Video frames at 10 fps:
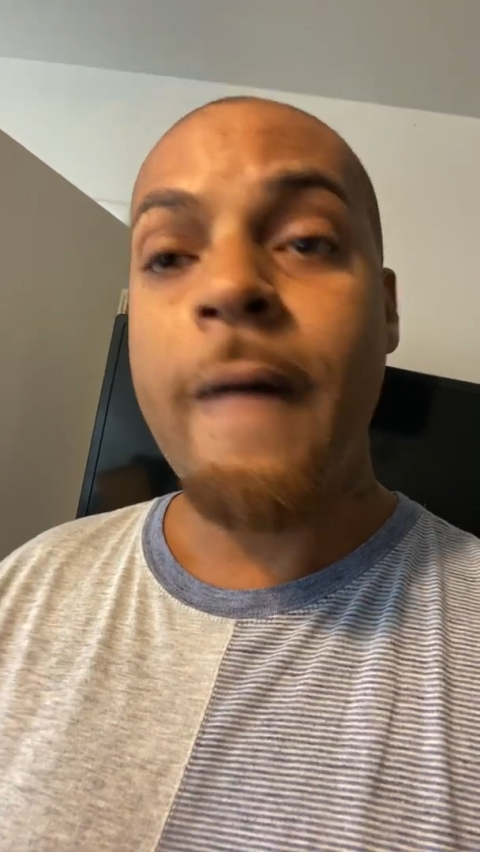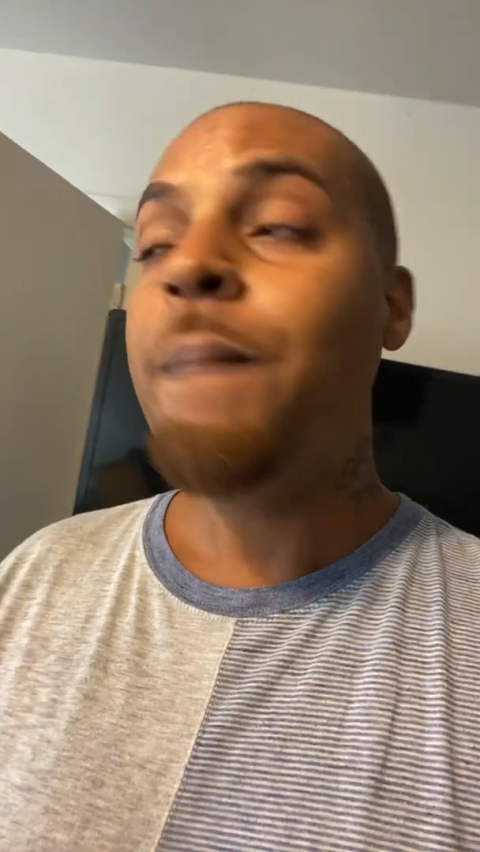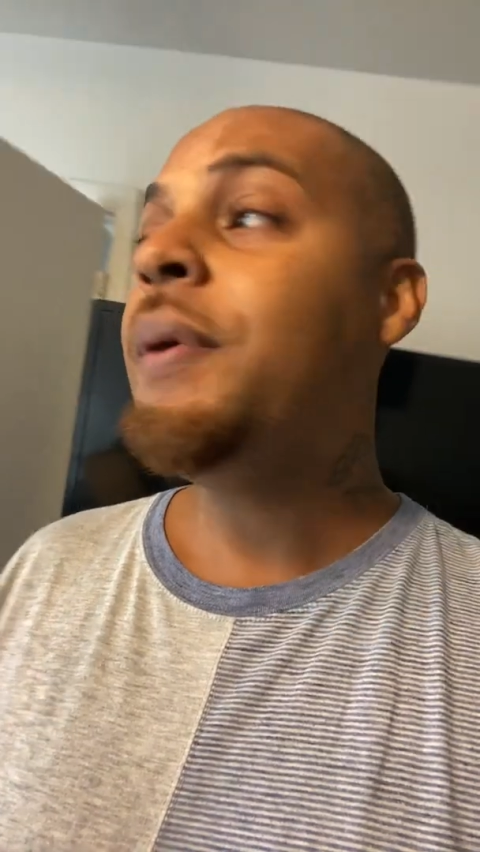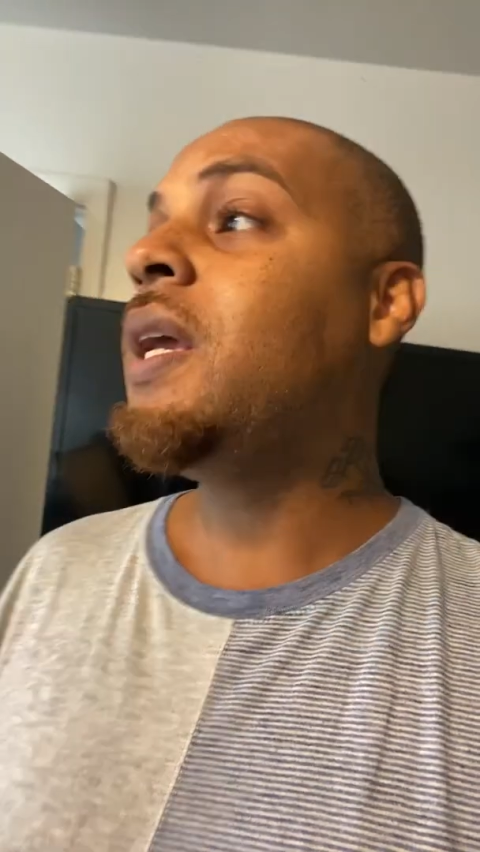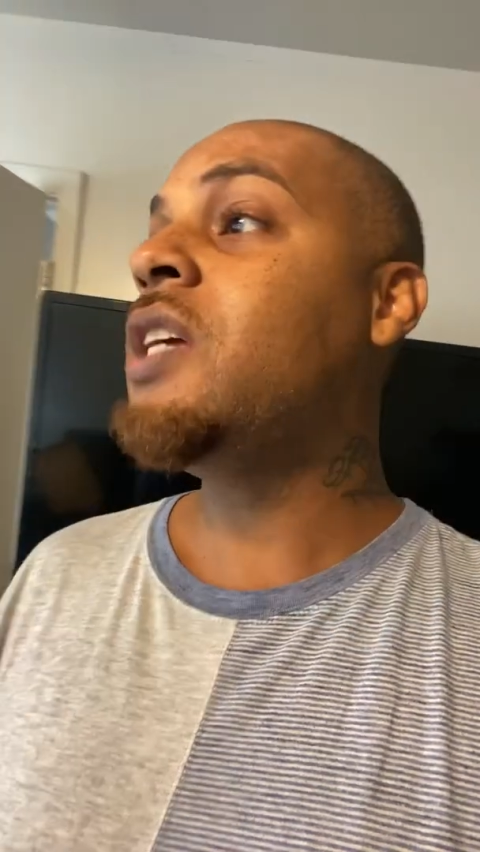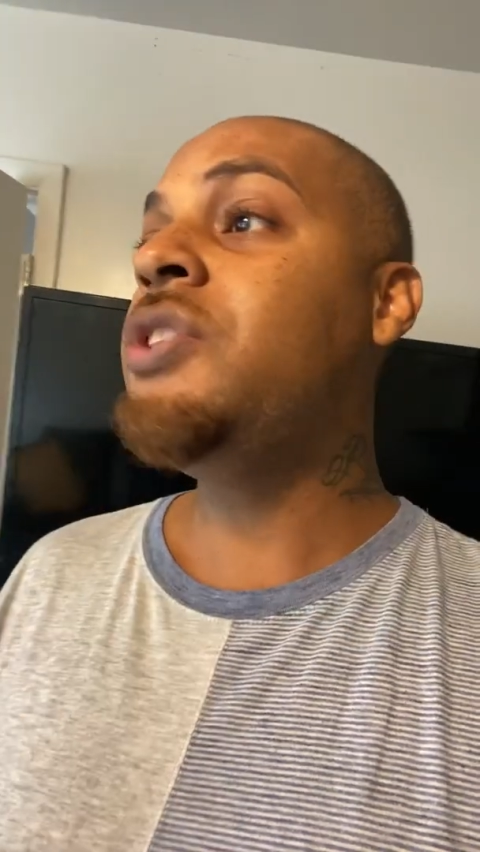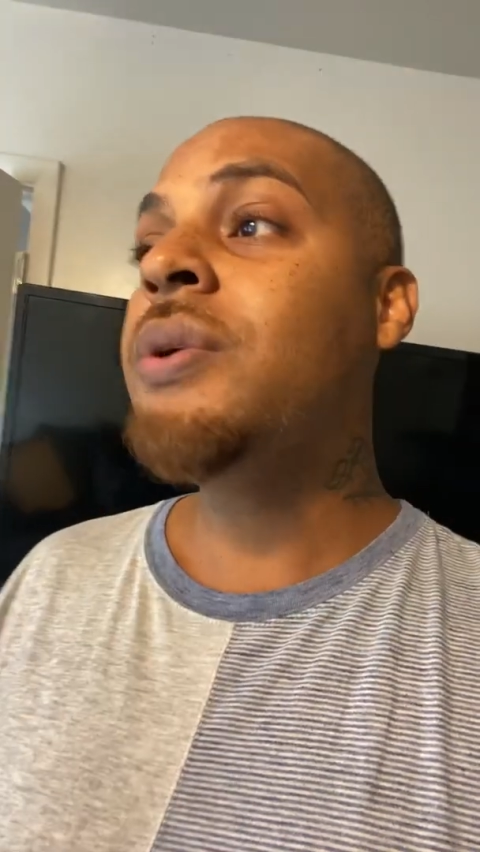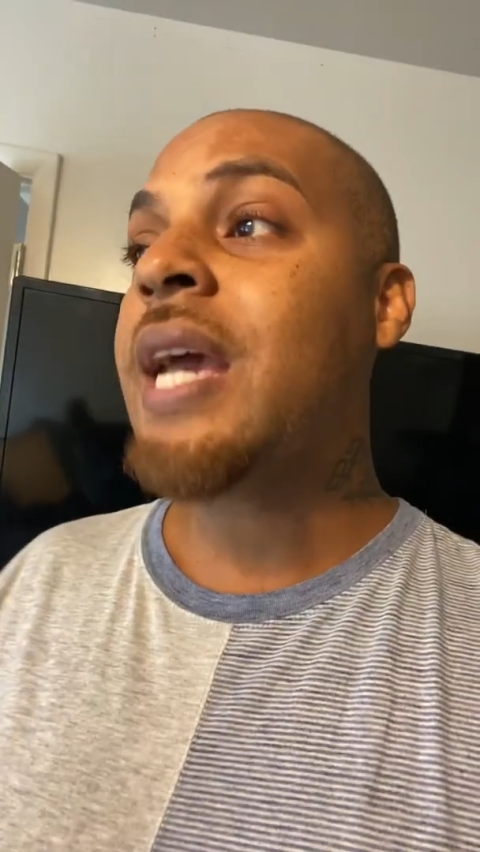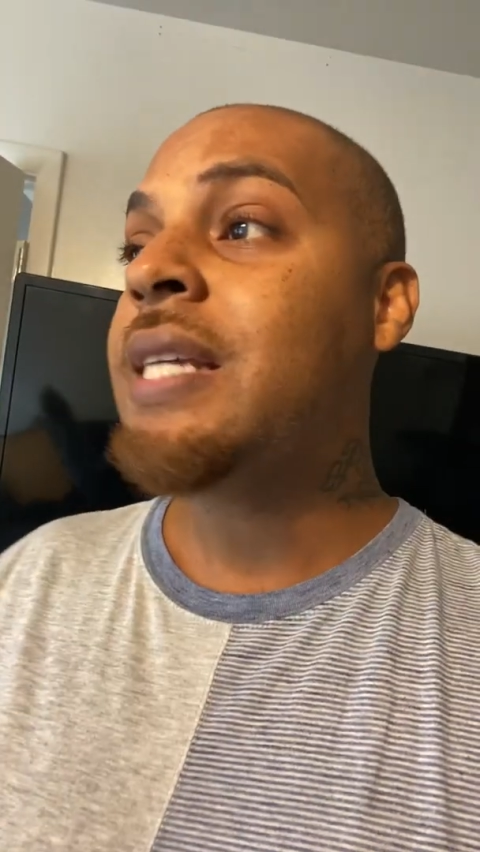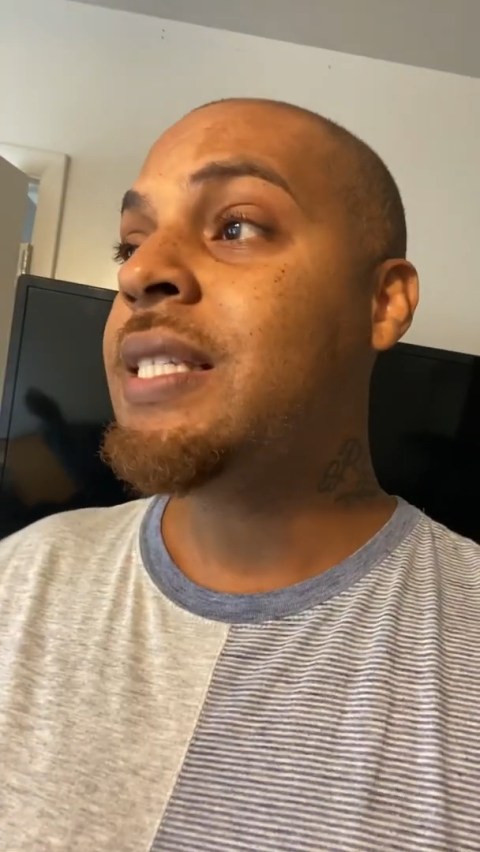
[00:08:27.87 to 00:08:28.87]
Because you
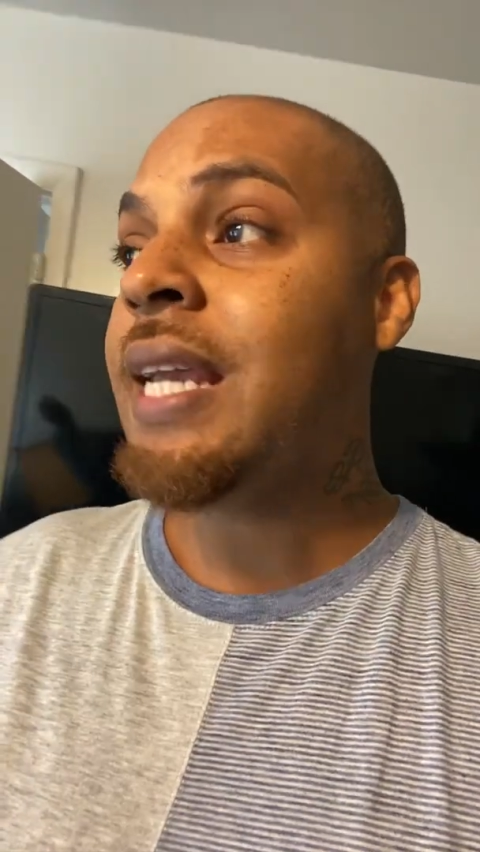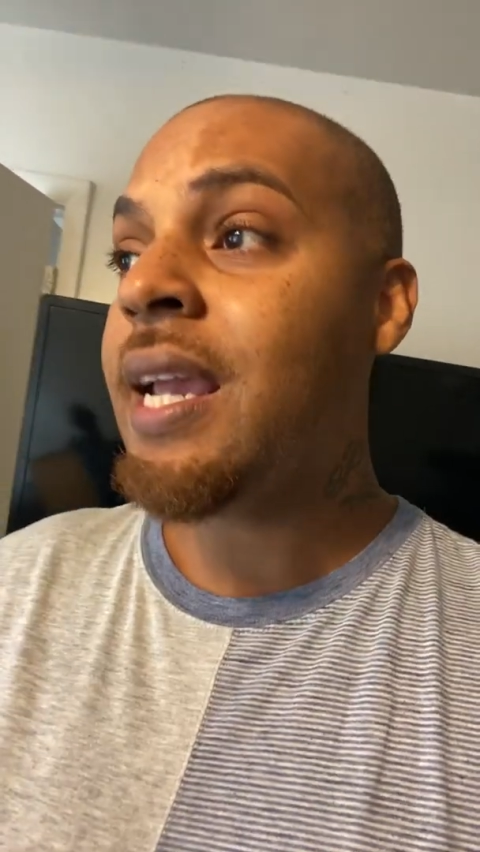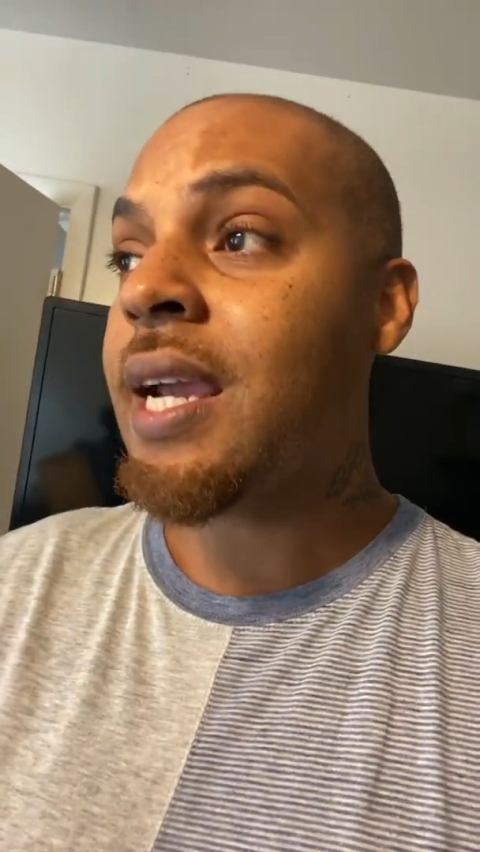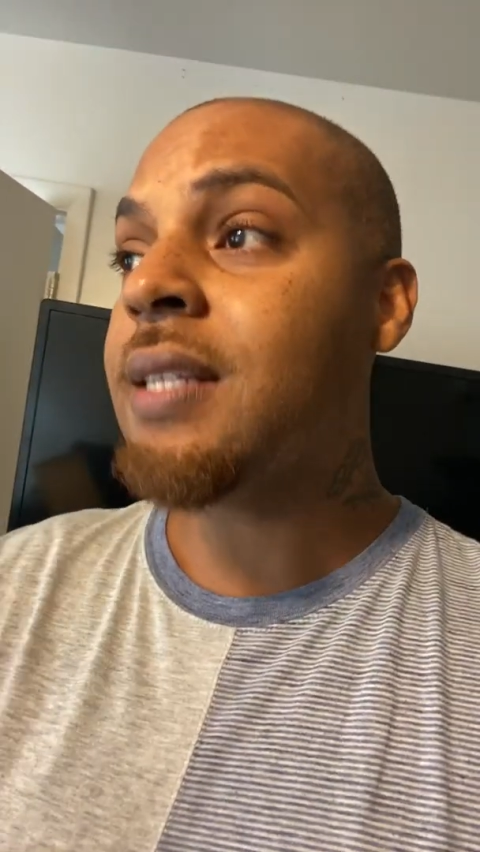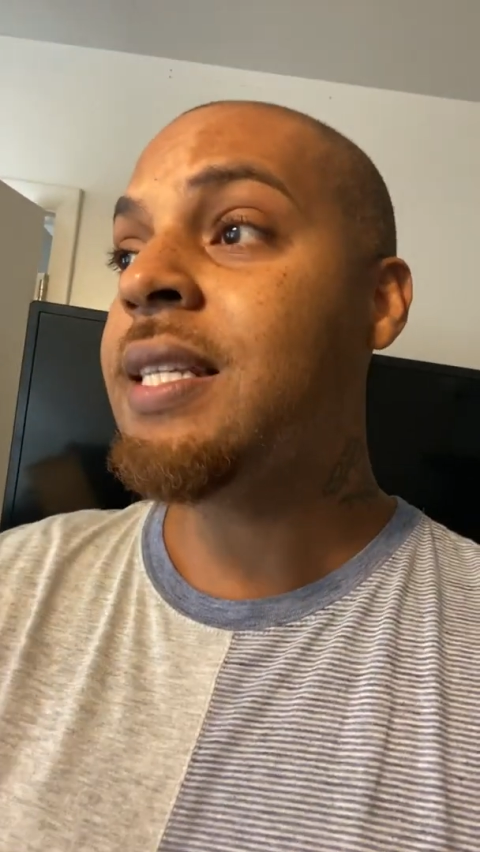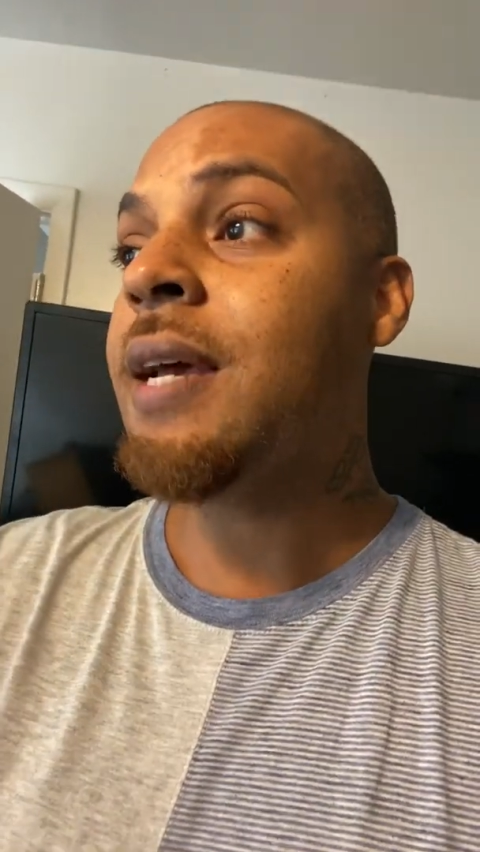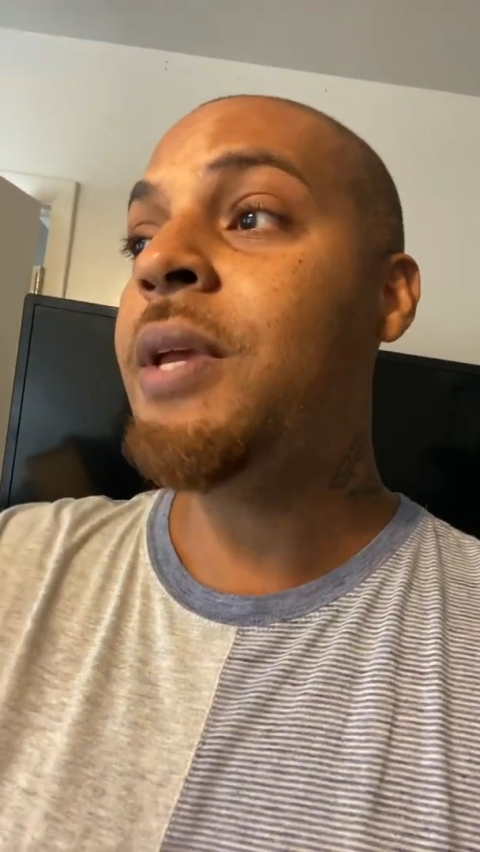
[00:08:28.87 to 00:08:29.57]
can't sit here and tell me